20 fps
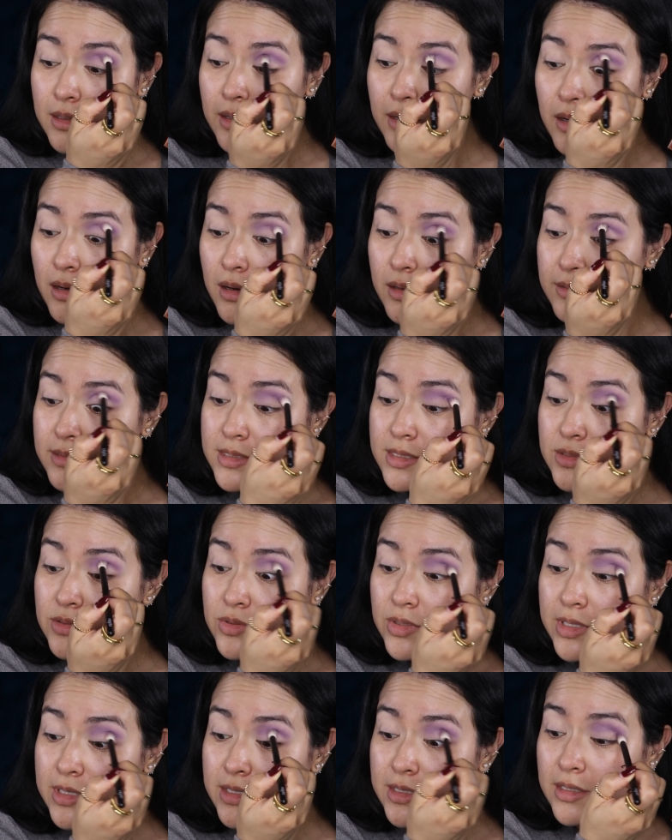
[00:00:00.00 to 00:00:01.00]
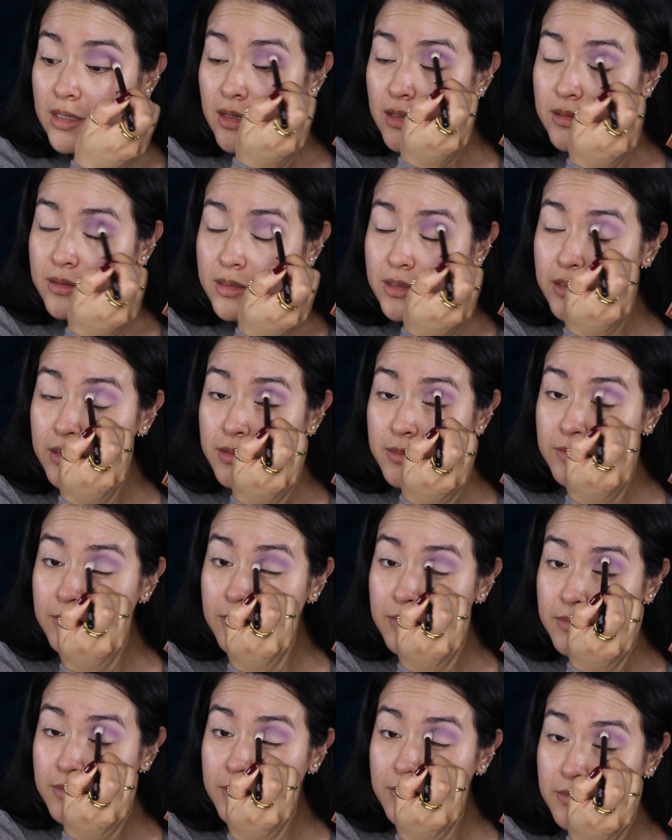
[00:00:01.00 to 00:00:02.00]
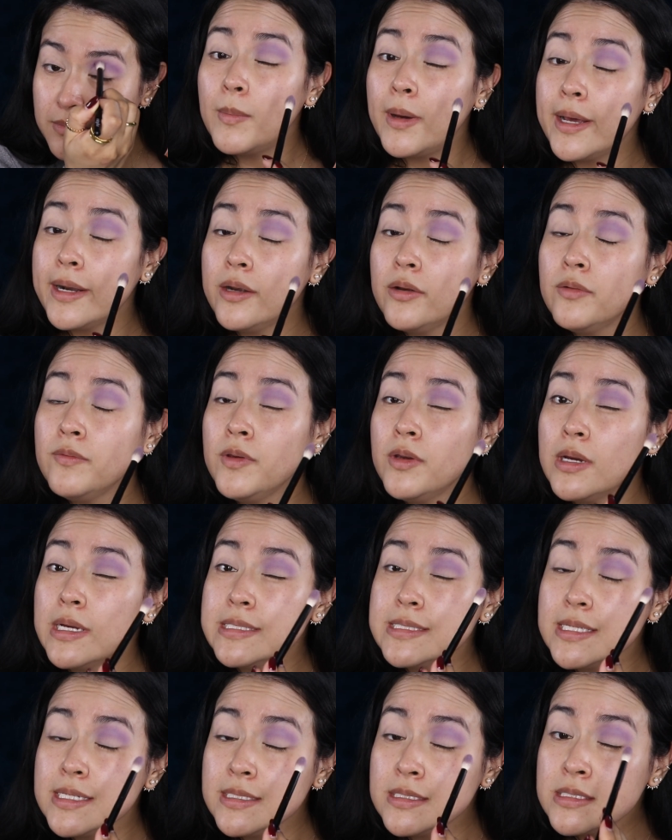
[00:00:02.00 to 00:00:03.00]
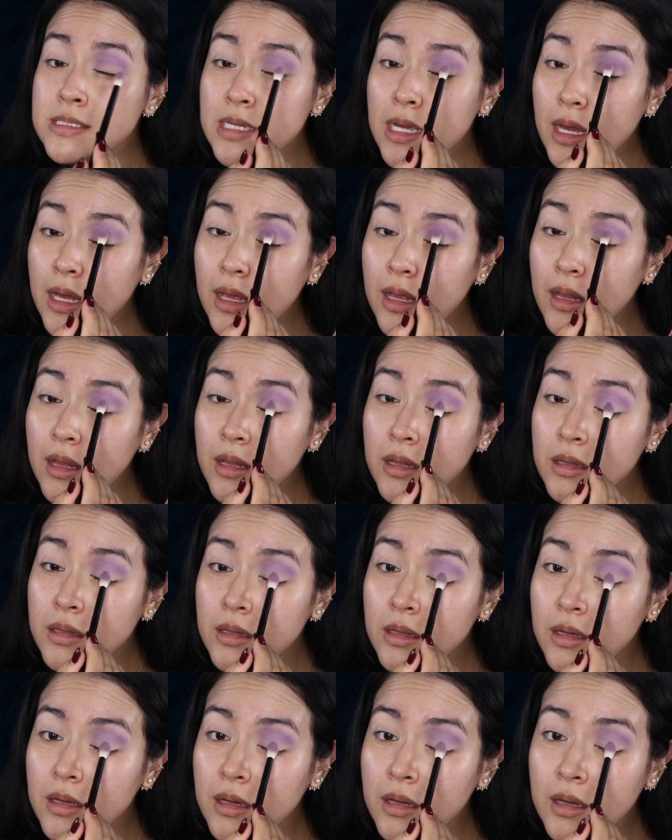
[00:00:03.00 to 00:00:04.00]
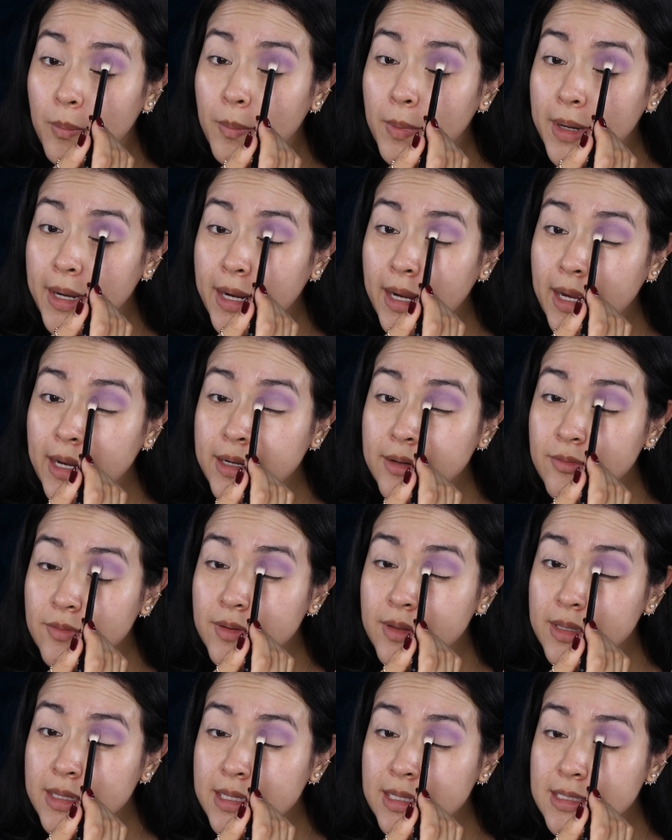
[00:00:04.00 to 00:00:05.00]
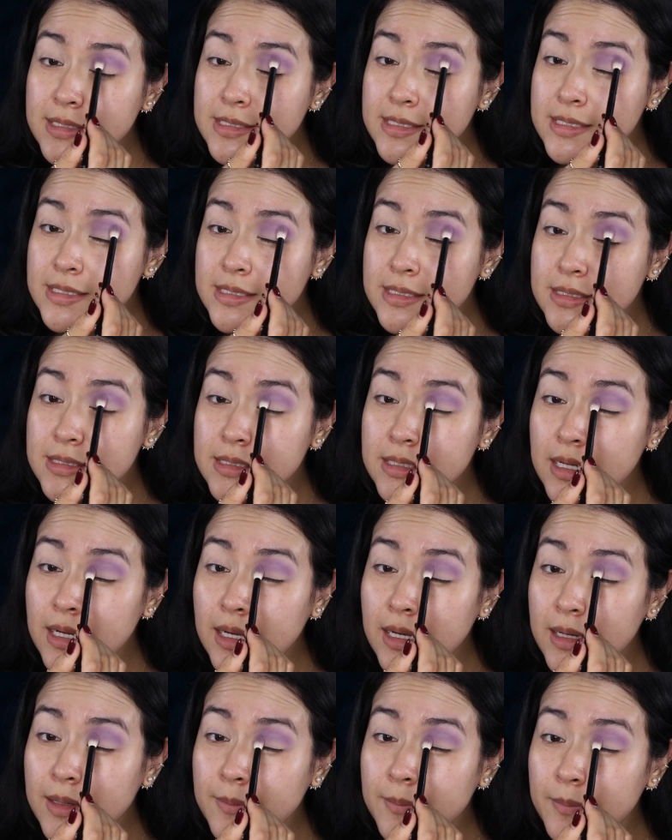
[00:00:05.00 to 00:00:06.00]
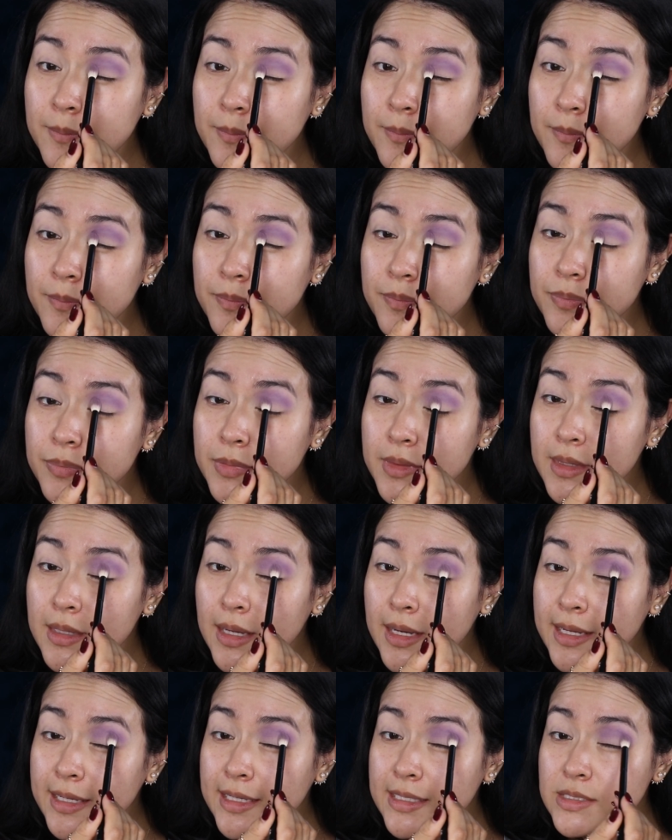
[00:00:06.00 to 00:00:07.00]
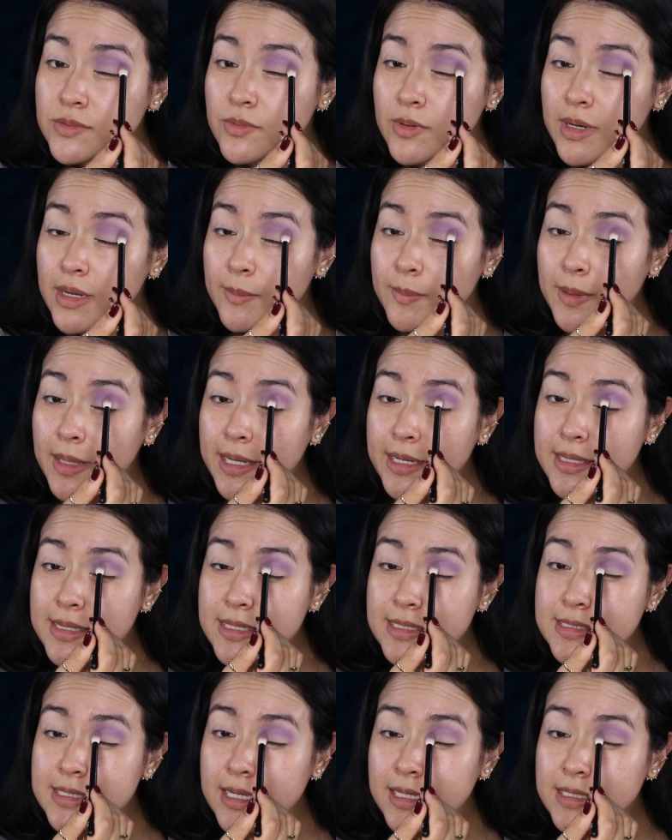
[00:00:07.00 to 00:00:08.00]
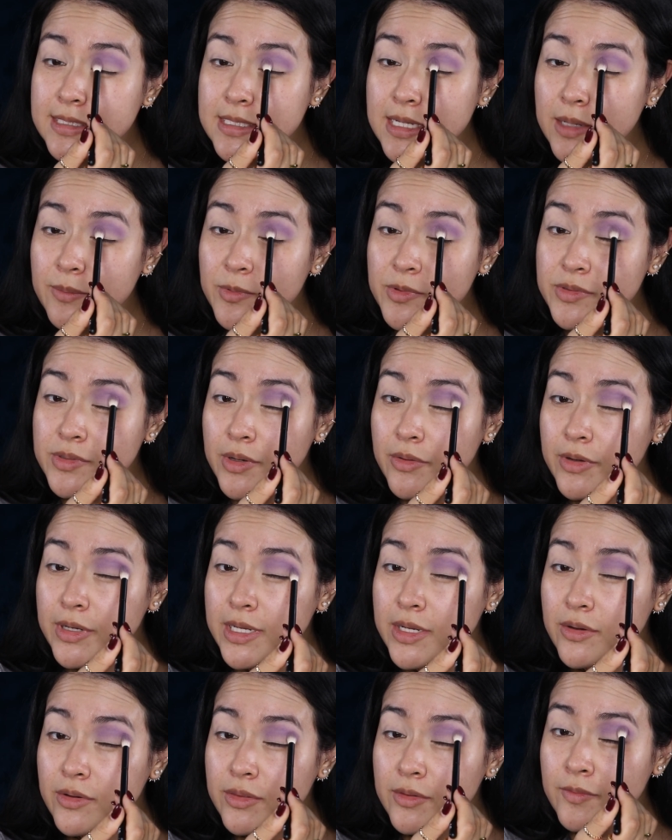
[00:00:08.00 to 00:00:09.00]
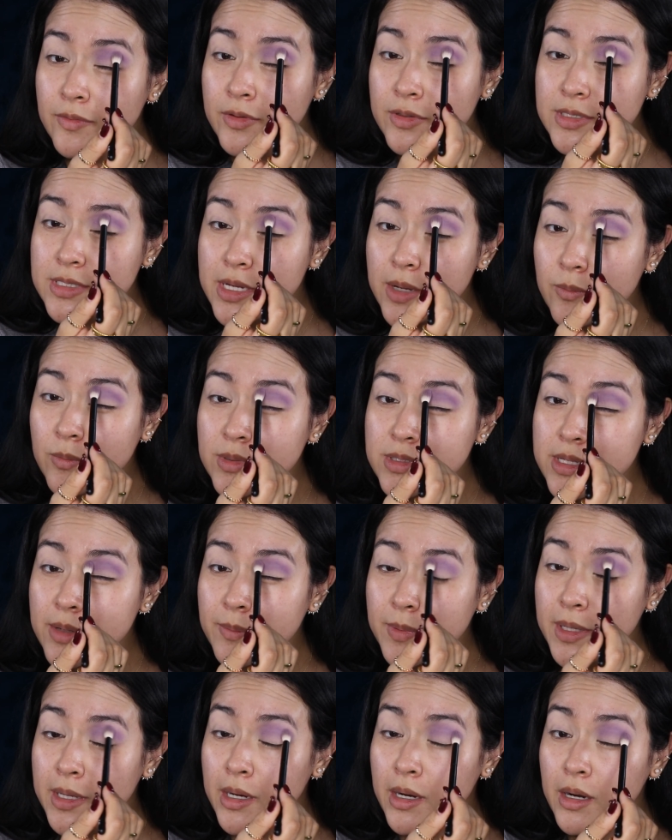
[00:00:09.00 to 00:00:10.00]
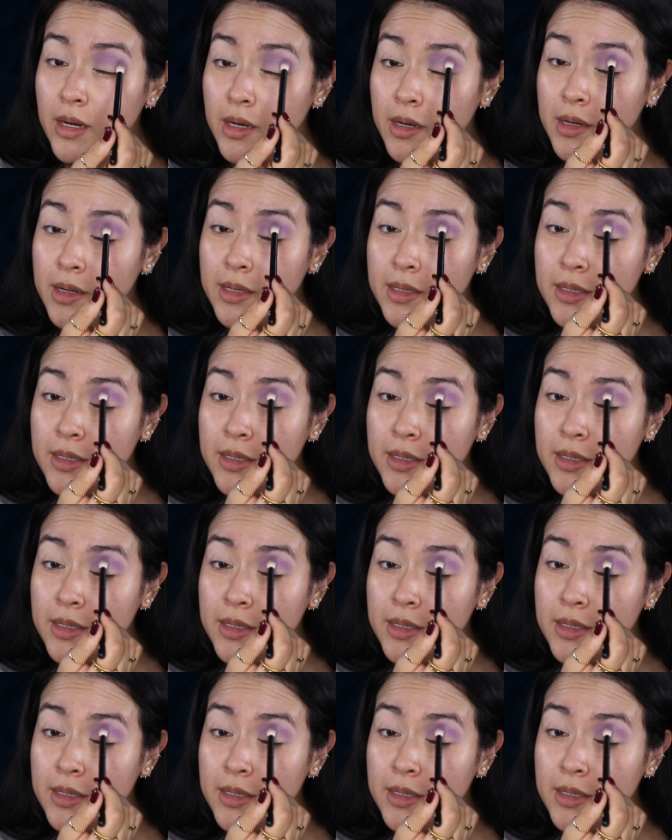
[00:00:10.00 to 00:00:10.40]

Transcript: concentrated color. I don't know if you guys can tell, but I kind of feel like it's, I guess where I applied it the second time was around here and the first time was up here.